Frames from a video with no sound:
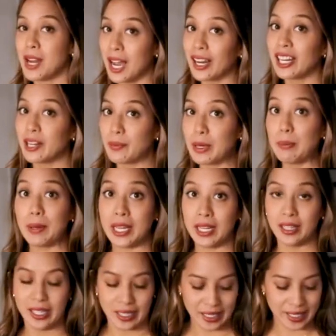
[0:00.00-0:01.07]
not going to be
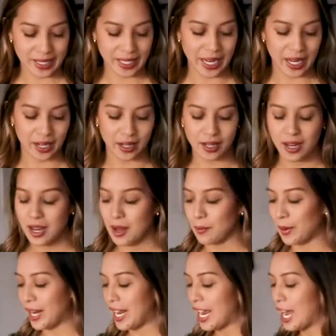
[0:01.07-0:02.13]
peeling the skin,
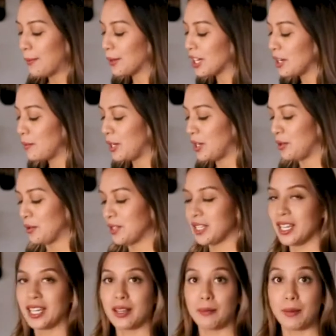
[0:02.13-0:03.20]
but I am going to be
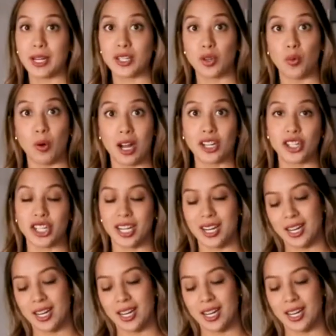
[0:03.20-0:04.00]
using my tawashi.